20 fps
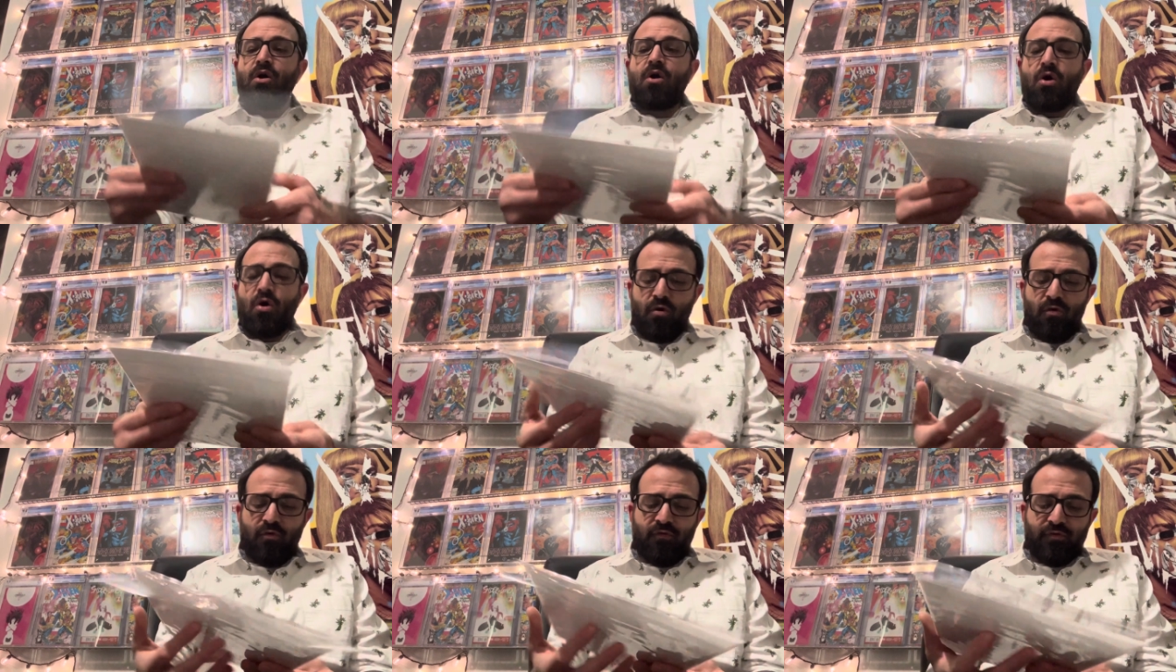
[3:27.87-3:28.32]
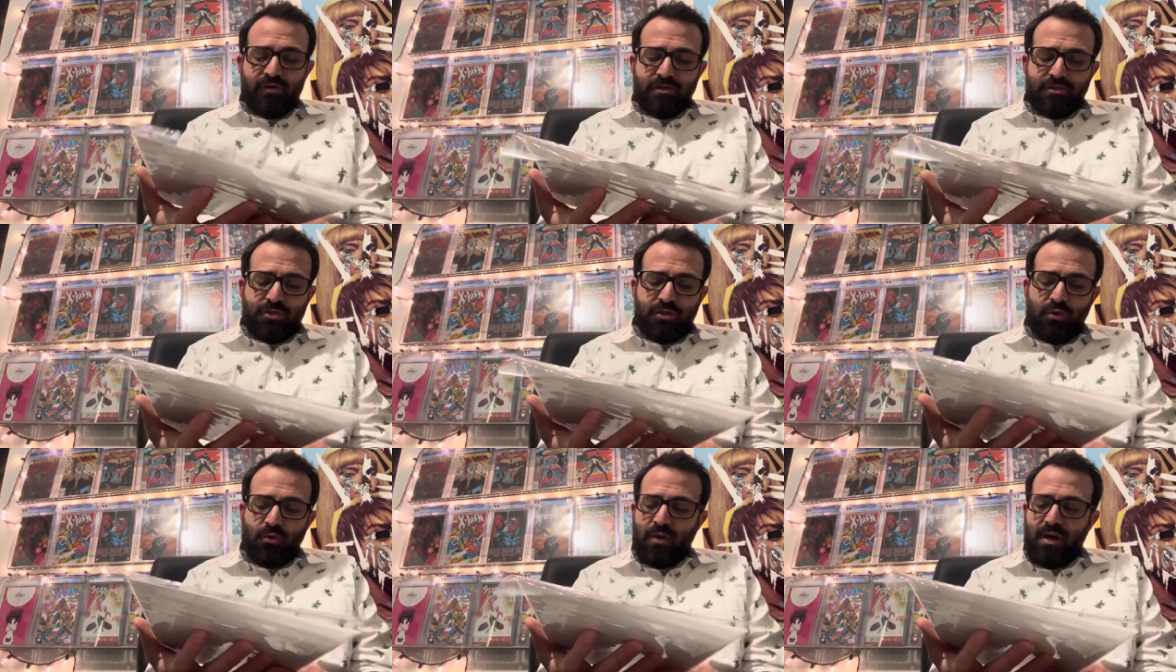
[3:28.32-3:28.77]
Over
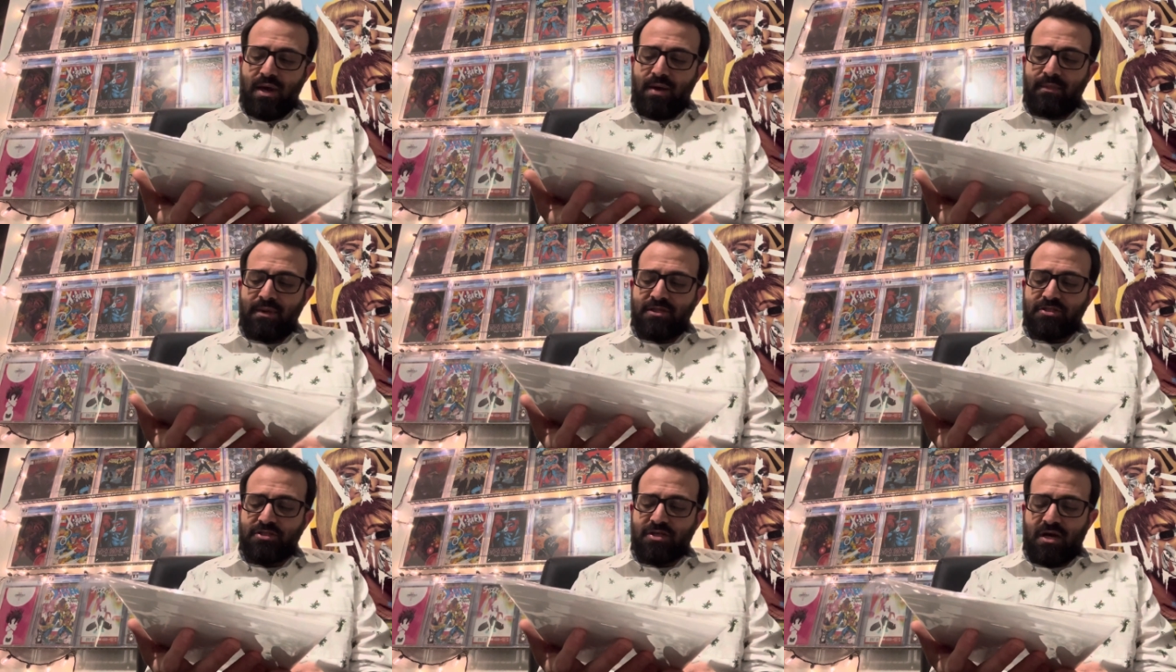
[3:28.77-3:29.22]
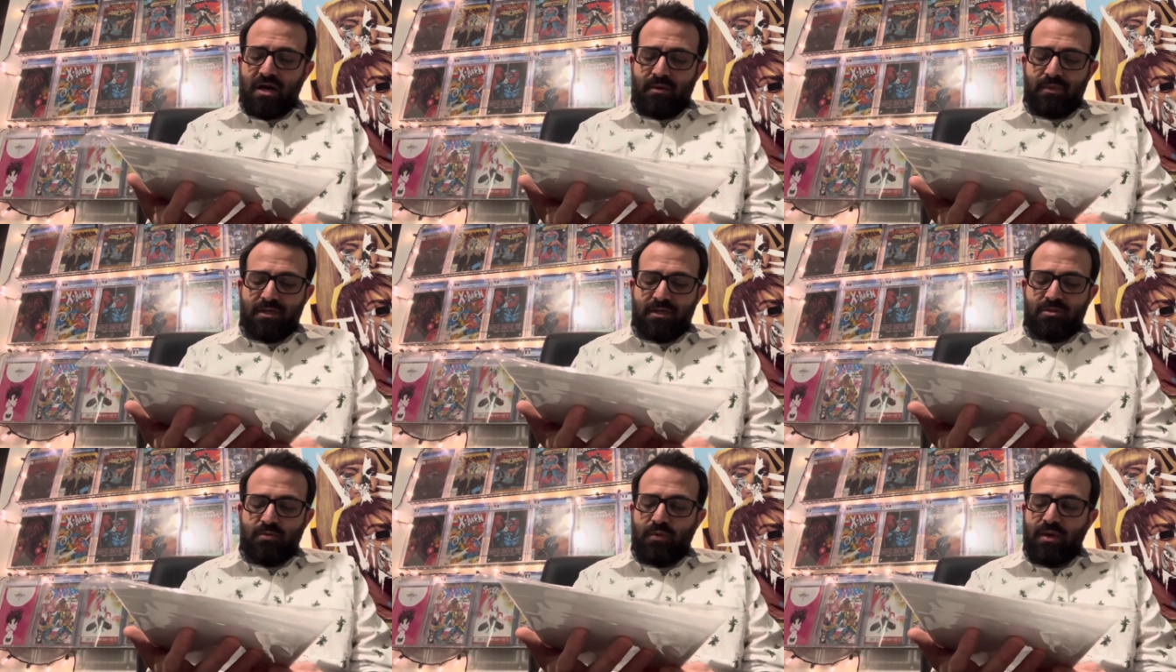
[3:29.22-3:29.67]
to Image
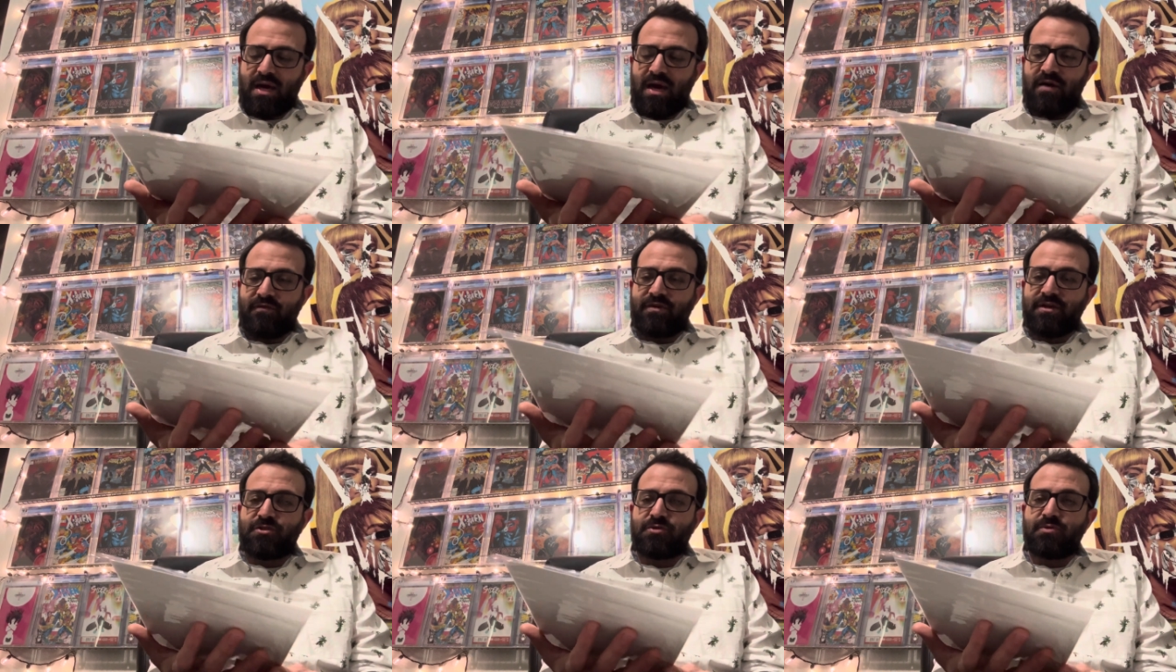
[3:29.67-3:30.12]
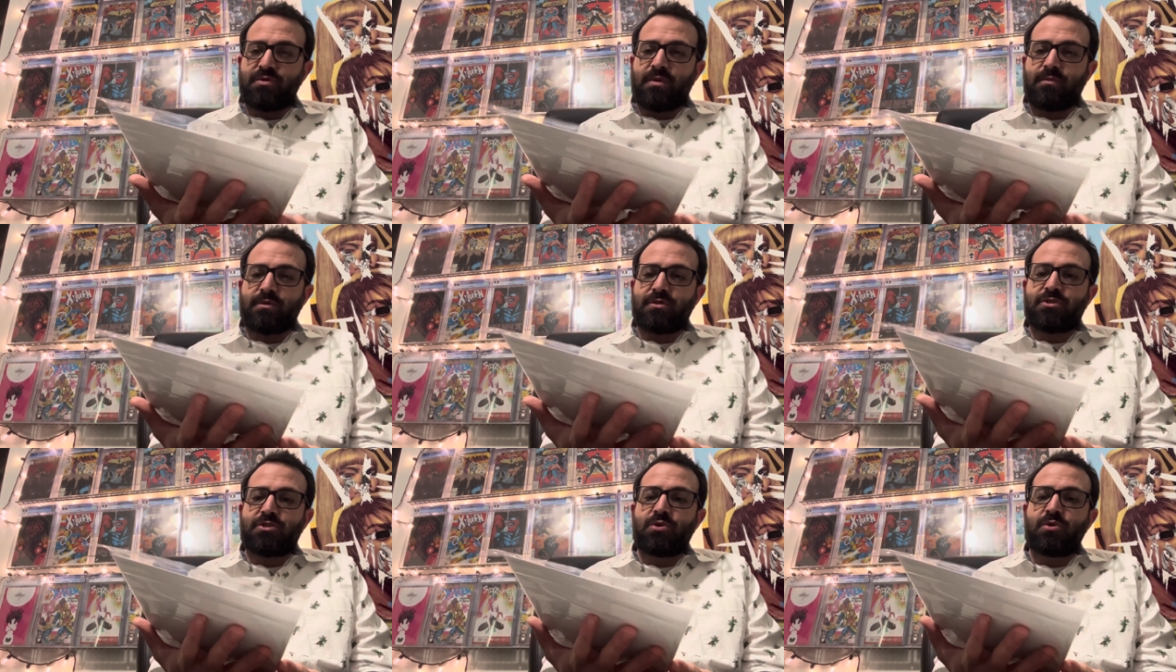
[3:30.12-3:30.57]
Comics, we have issue
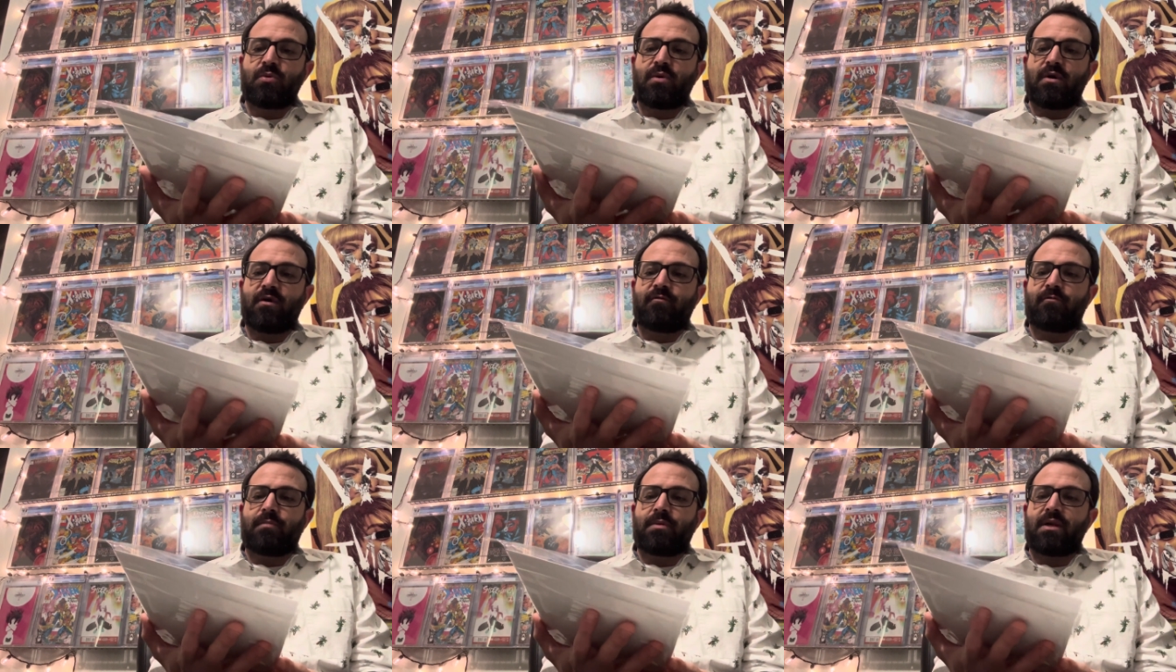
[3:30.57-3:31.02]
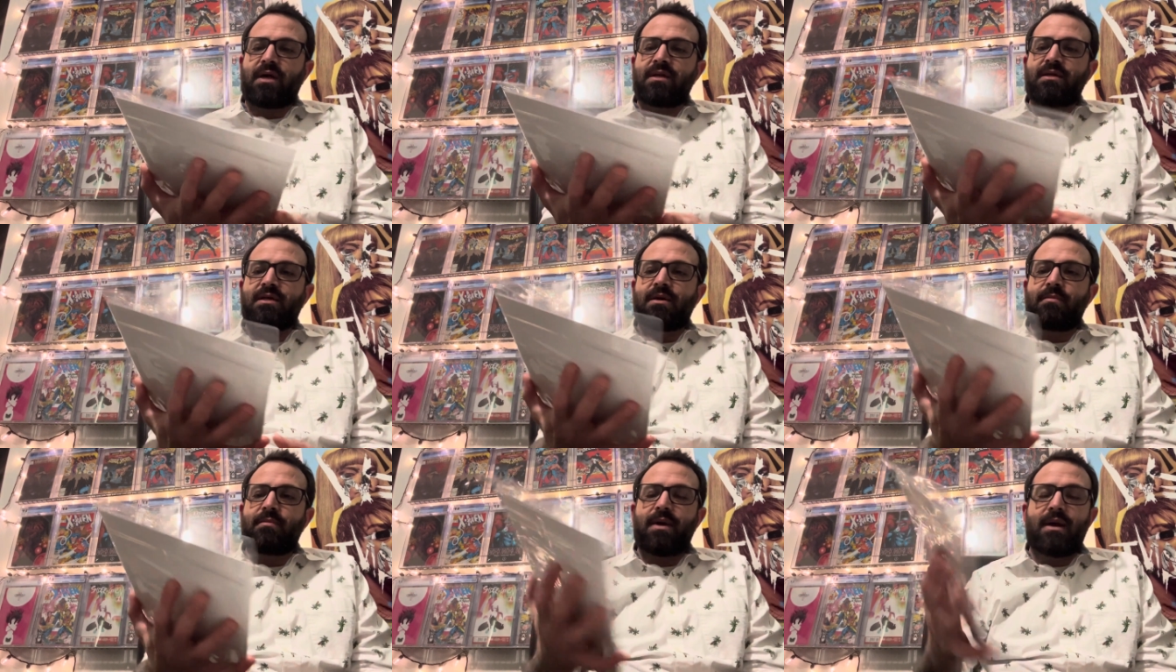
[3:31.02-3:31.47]
number two of
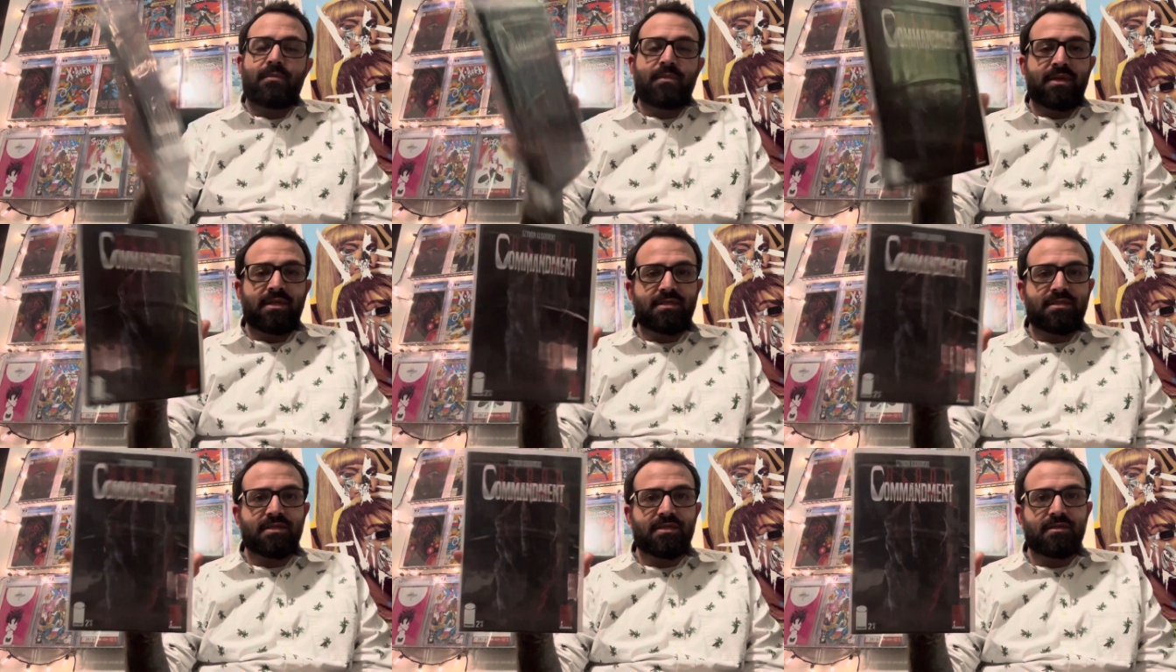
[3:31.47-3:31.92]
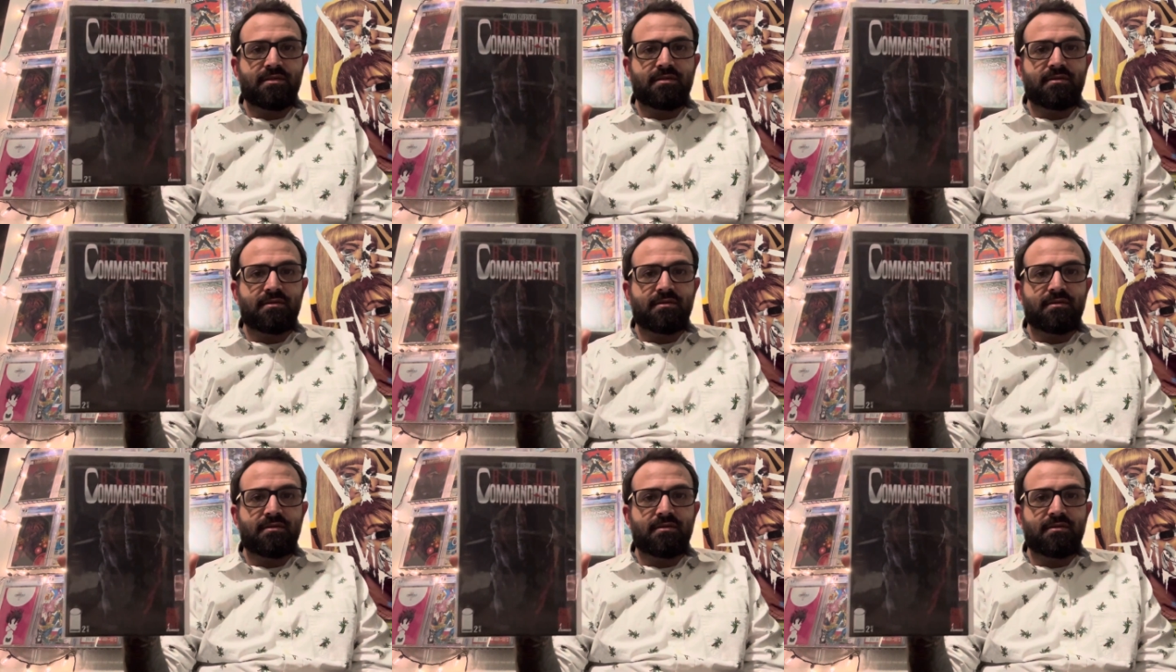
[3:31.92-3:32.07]
Blood Commandment.